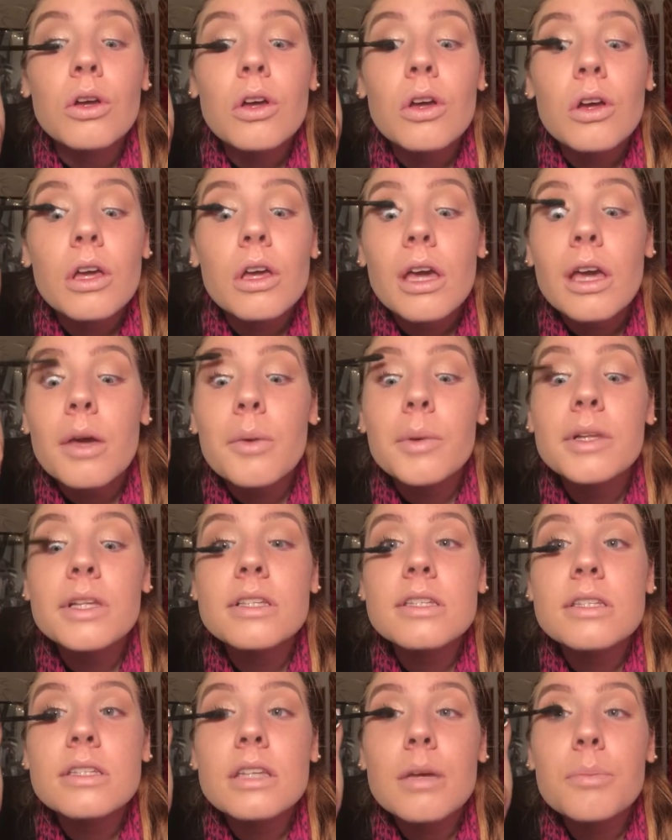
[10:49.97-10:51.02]
Okay, well,
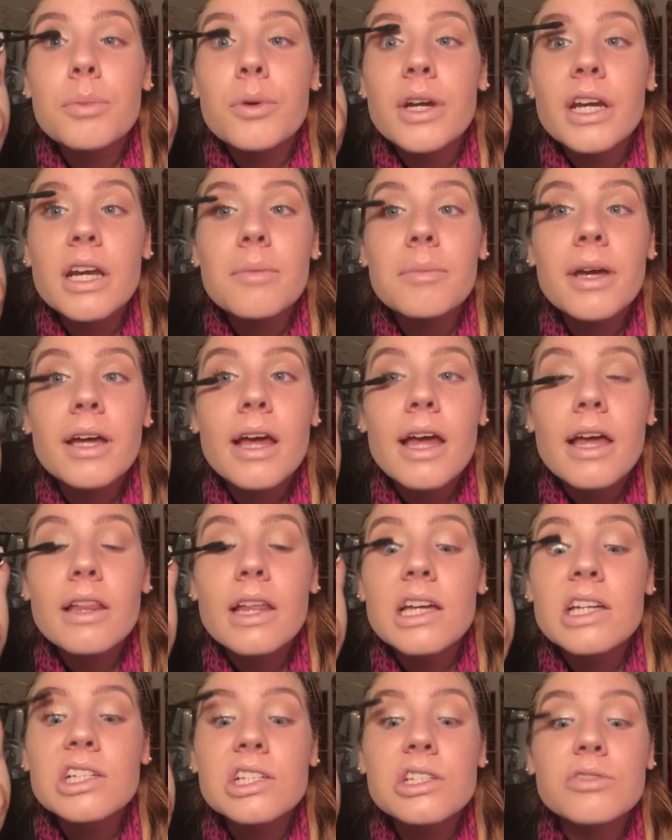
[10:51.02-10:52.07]
it's separating my
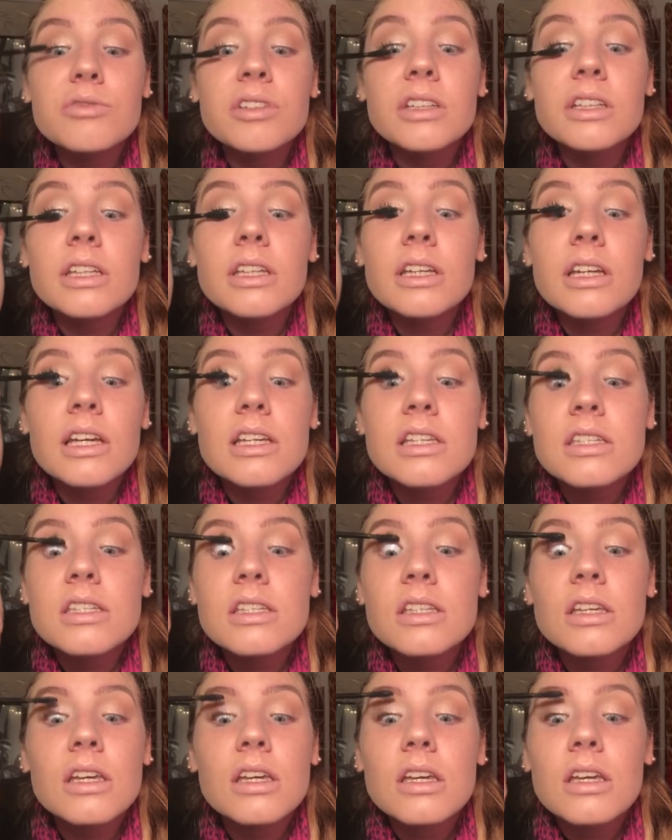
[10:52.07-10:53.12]
eyelashes really
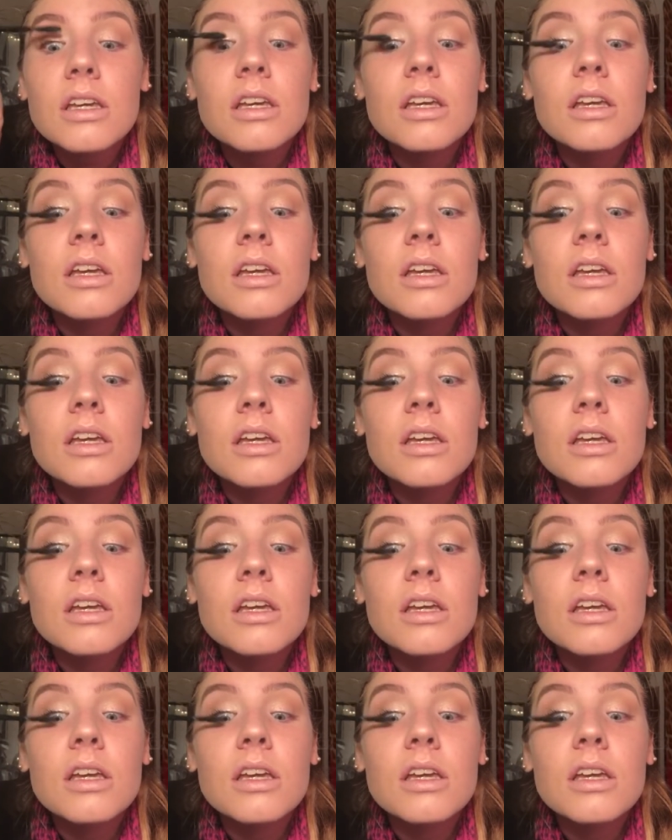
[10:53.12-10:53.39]
nicely.